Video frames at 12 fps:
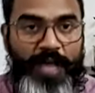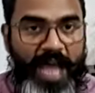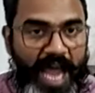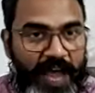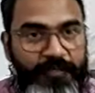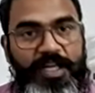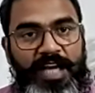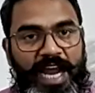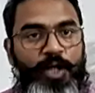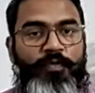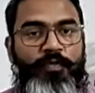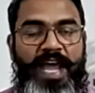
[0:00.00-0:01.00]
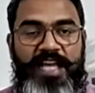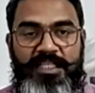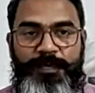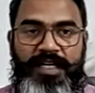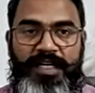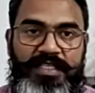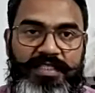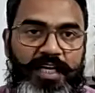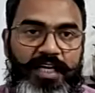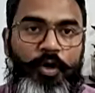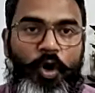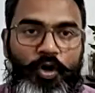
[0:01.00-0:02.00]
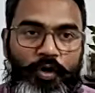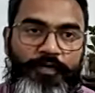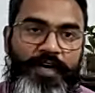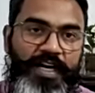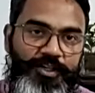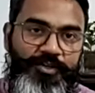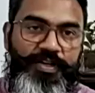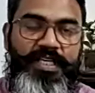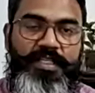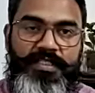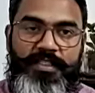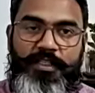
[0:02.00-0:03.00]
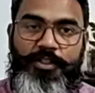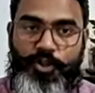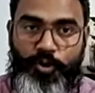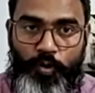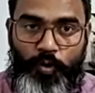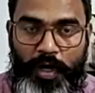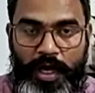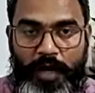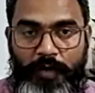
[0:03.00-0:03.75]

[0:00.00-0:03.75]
have the kind of expertise that a lot of countries do